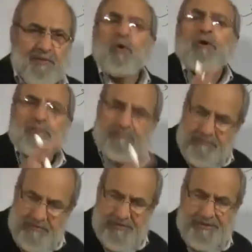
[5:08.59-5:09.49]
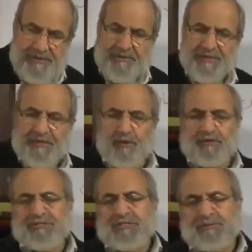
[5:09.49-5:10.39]
or similar
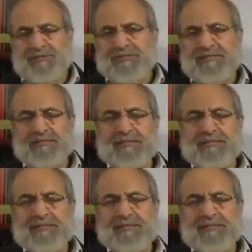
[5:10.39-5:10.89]
concepts.